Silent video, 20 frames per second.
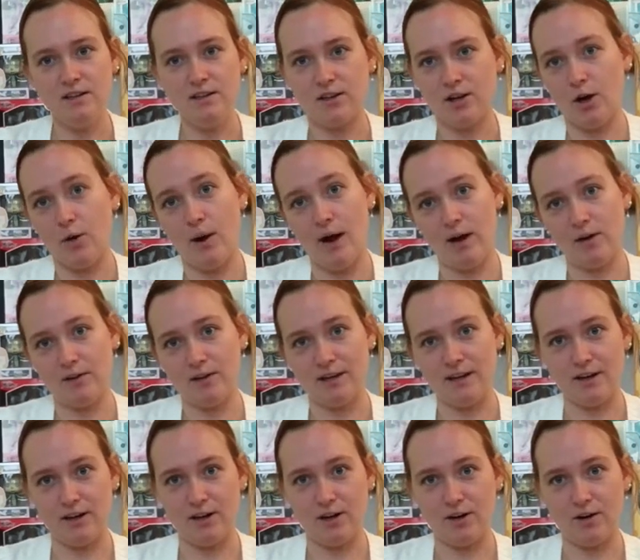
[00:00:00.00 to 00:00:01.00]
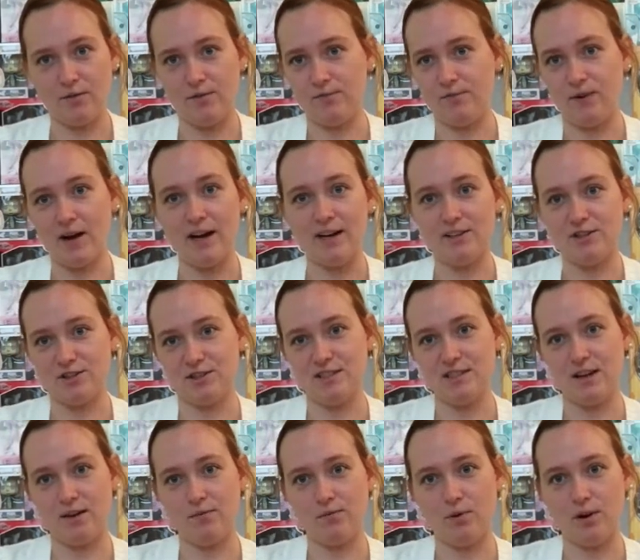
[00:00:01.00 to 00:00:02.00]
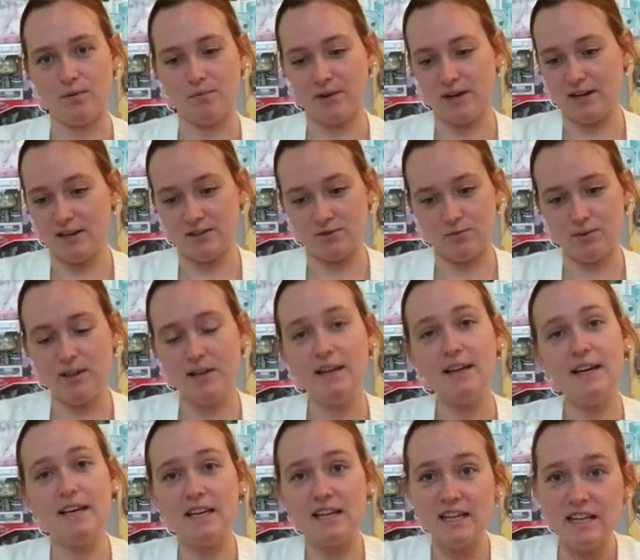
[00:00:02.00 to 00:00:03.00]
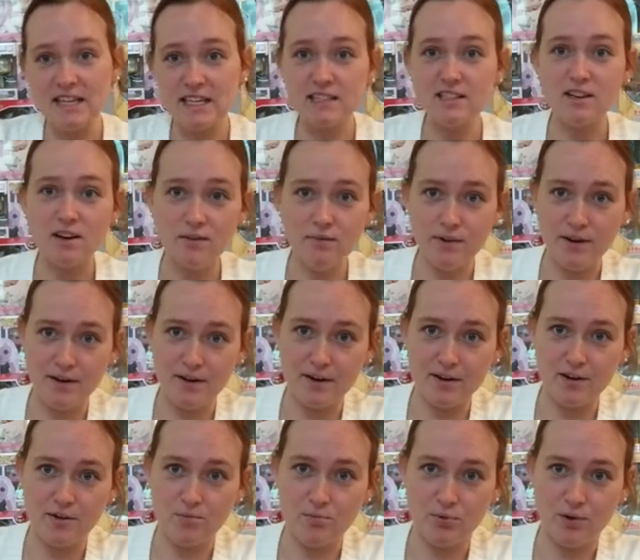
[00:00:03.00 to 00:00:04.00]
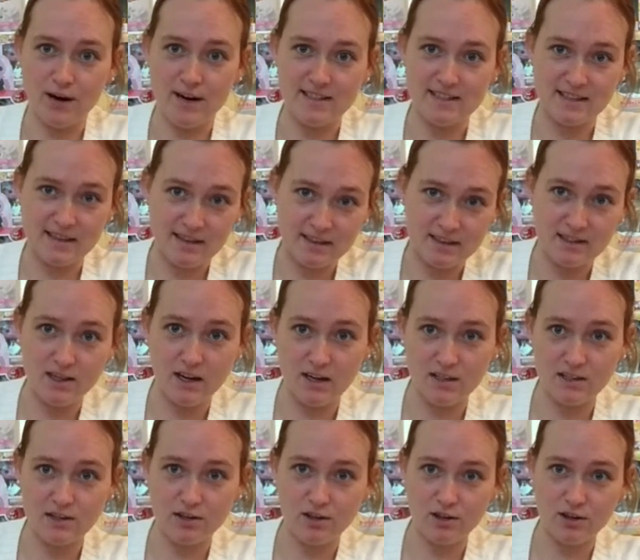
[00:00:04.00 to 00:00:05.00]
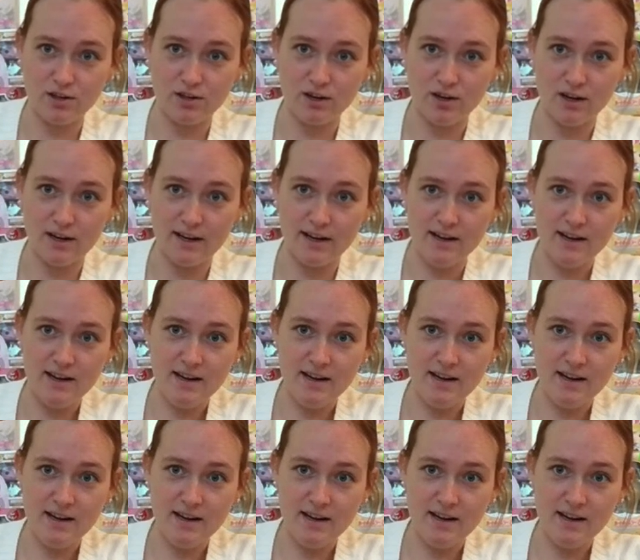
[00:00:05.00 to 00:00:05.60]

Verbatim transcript: Go out and go find yourself one, because really it is a very good price. It does look good.